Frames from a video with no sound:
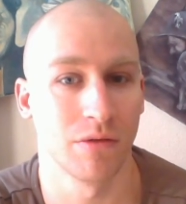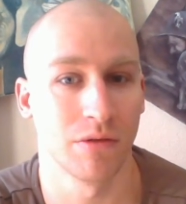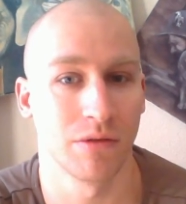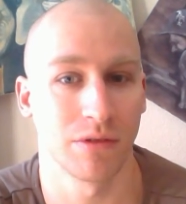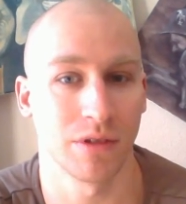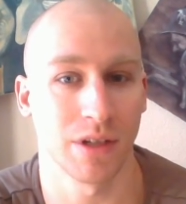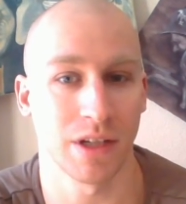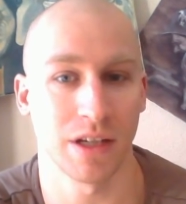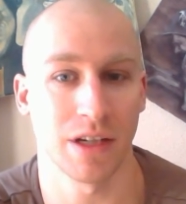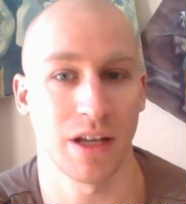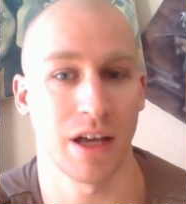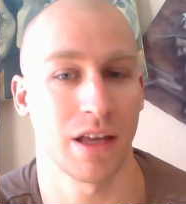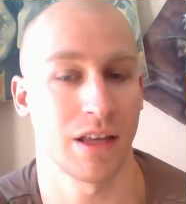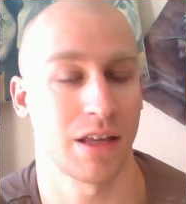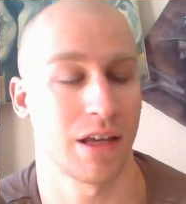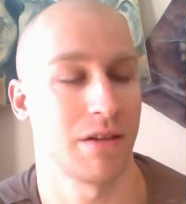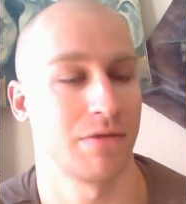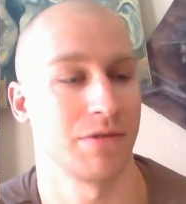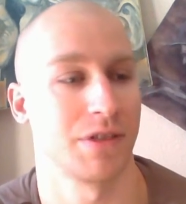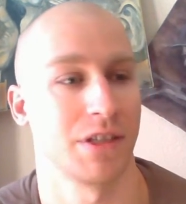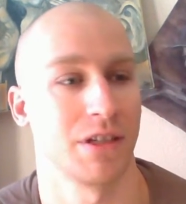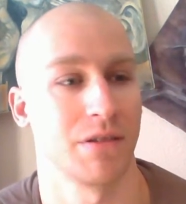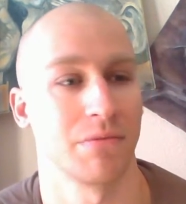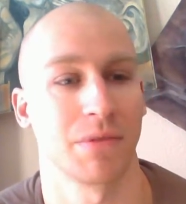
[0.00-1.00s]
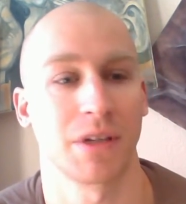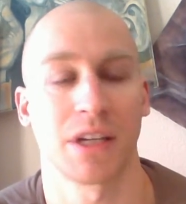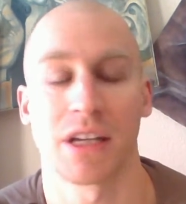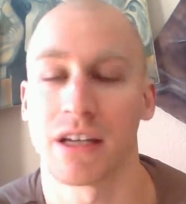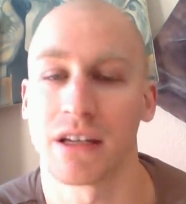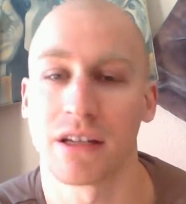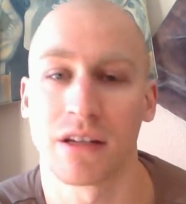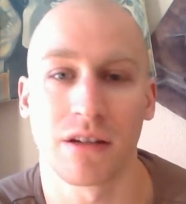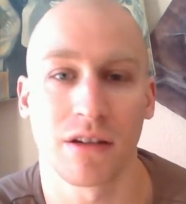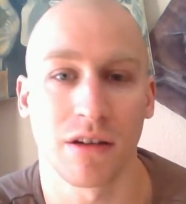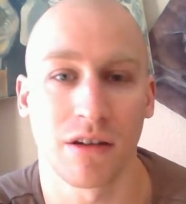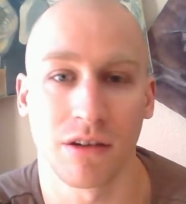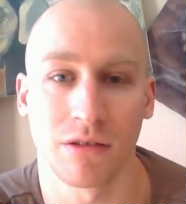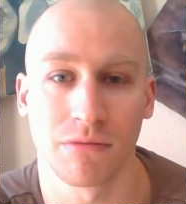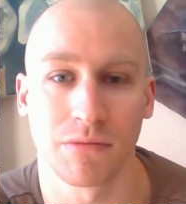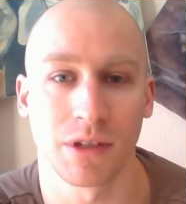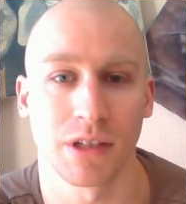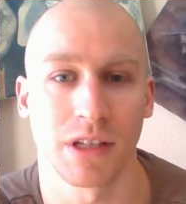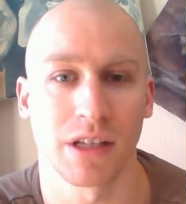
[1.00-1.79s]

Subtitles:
They have some kid at home that